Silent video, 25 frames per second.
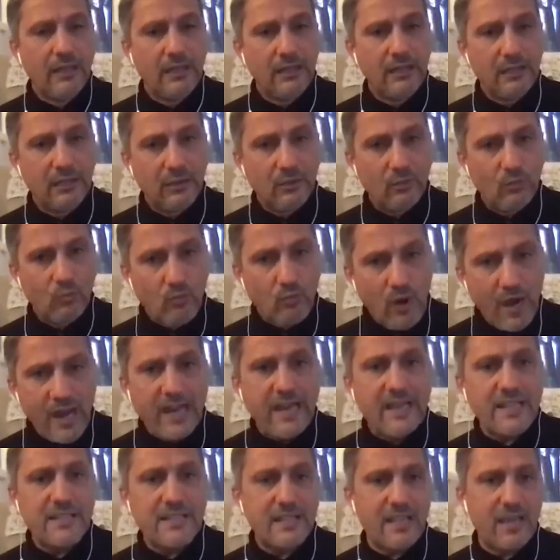
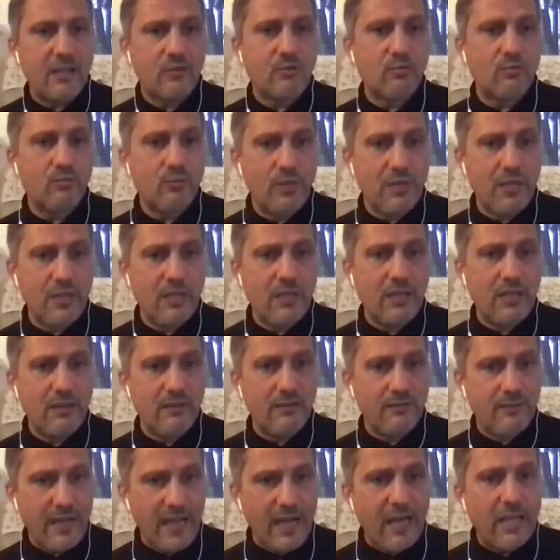ways that we
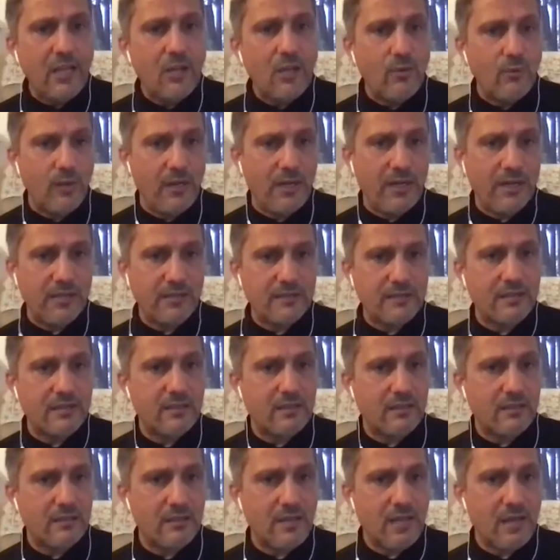evaluate
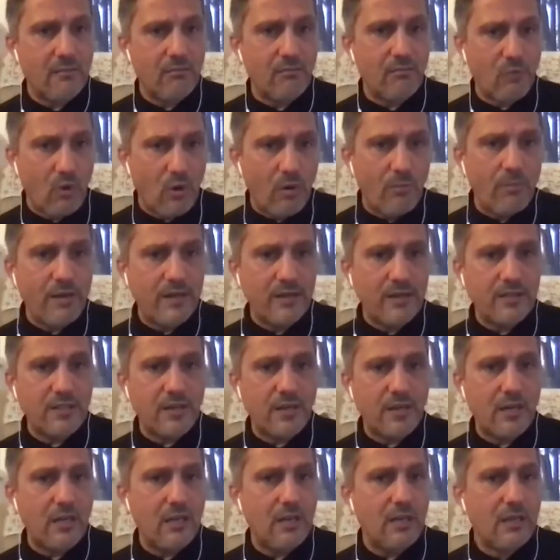the
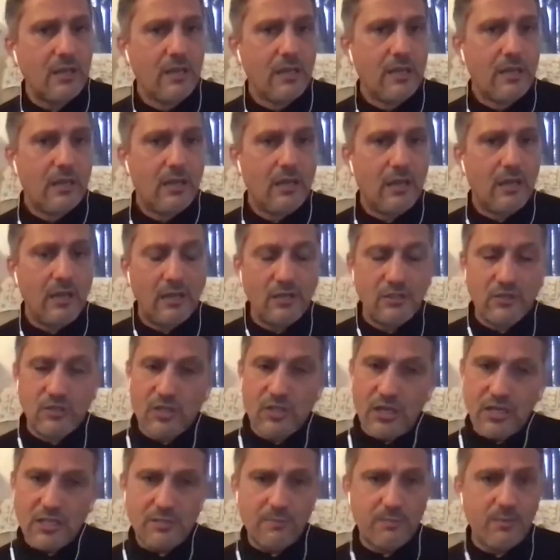momentary
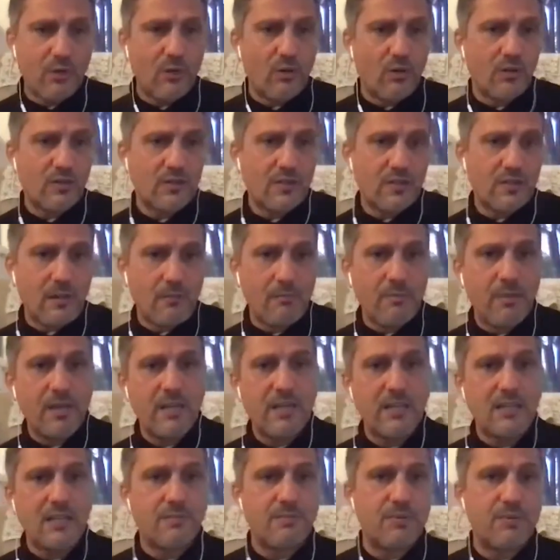just because
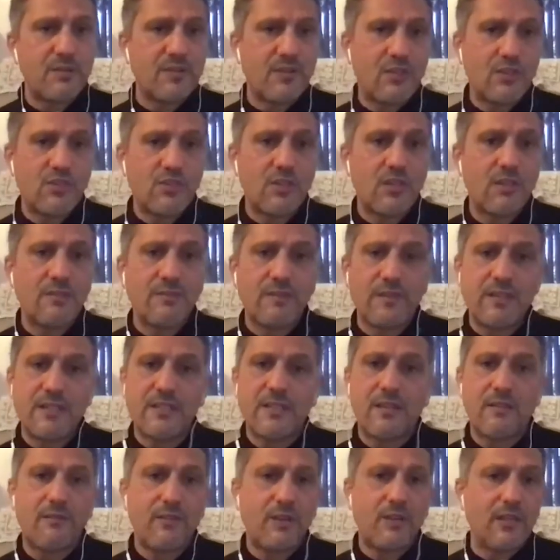somebody's positioned
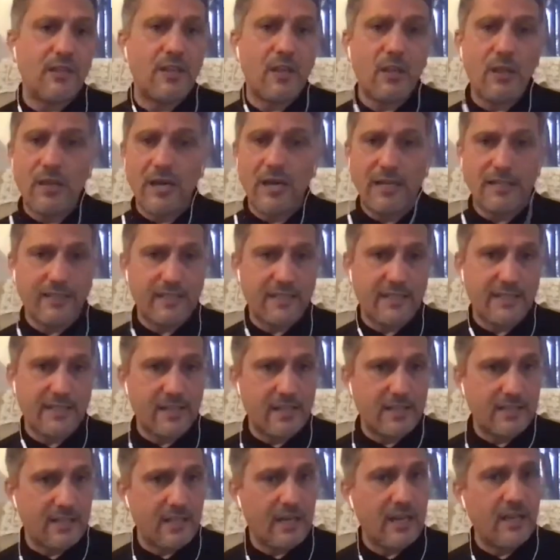vis-a-vis the United
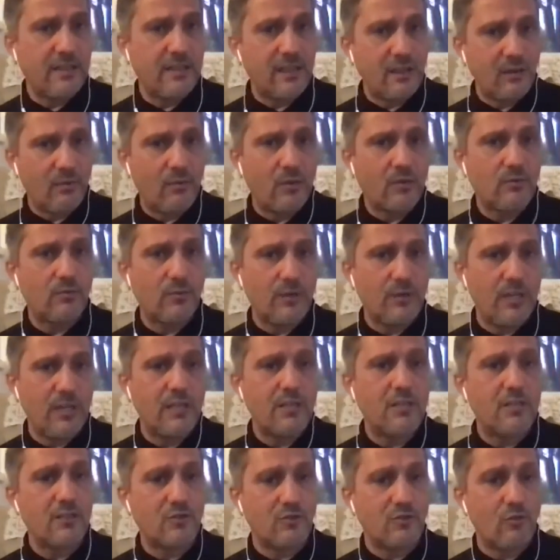States. And I think what we
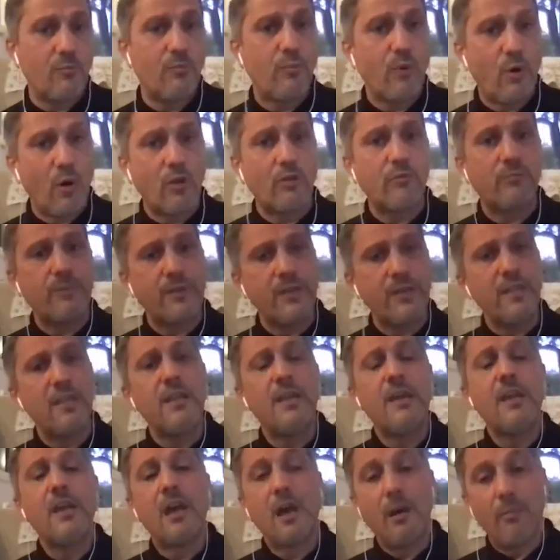need is to both
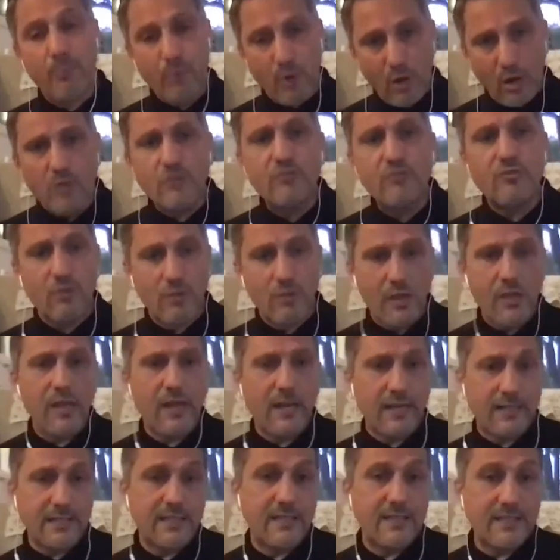be opposed to the
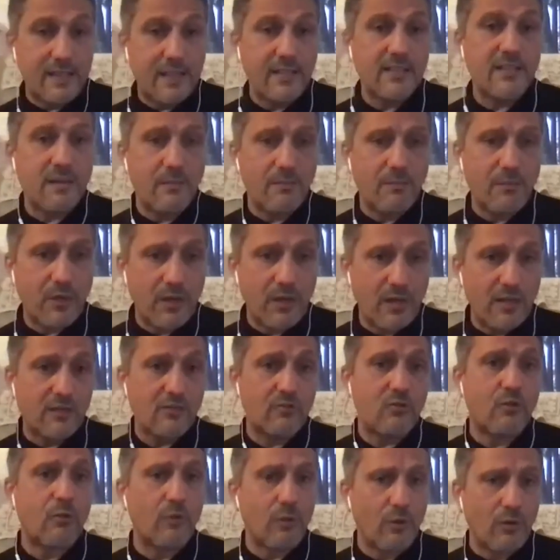United States
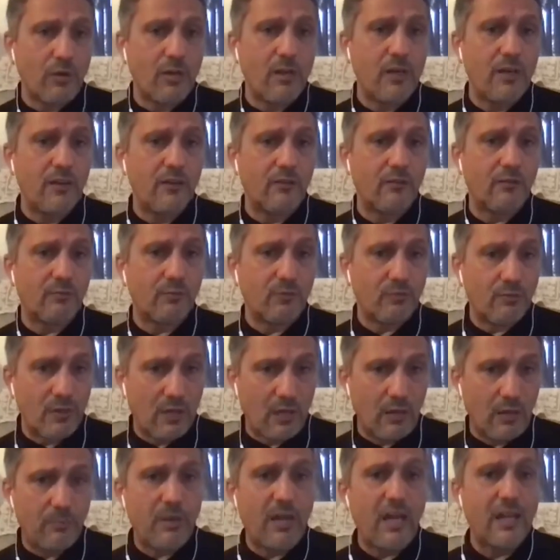imperialist colonialist
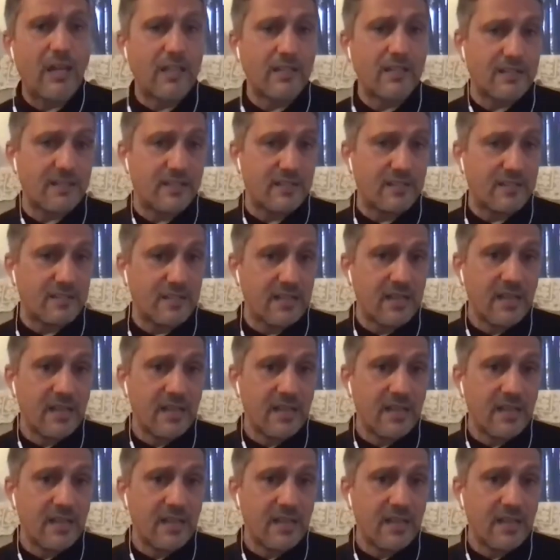policies